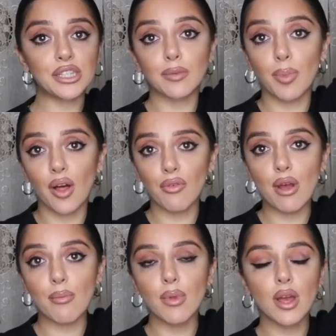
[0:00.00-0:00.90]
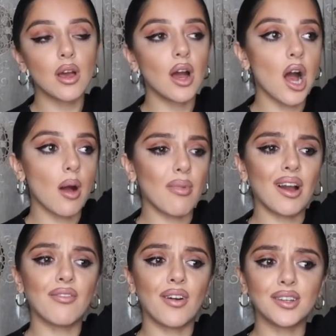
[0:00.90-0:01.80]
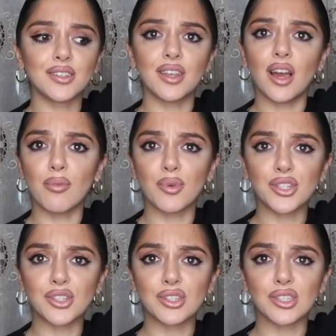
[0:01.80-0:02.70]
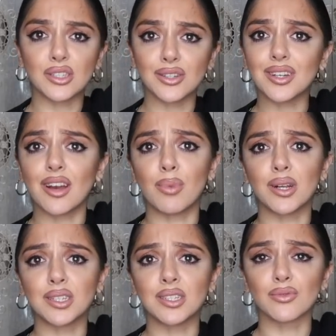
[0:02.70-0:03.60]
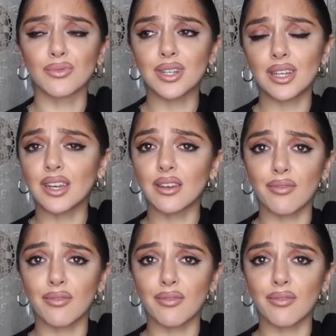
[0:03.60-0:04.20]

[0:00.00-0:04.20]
going to the bathroom. Um, I find the other bodysuits that don't have buttons really